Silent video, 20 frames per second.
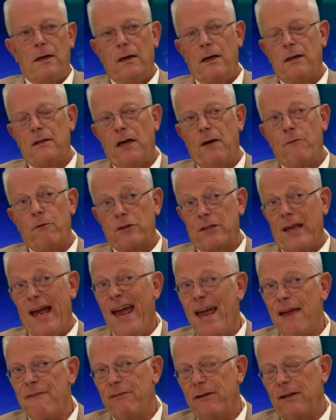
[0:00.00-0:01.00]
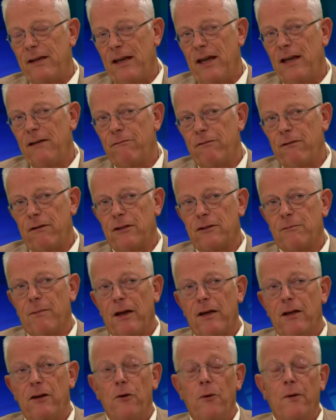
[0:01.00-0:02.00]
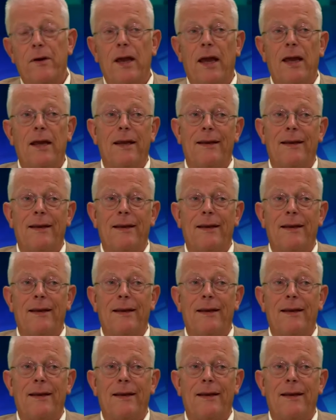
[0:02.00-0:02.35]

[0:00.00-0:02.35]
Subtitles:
And I was heavily influenced by the UK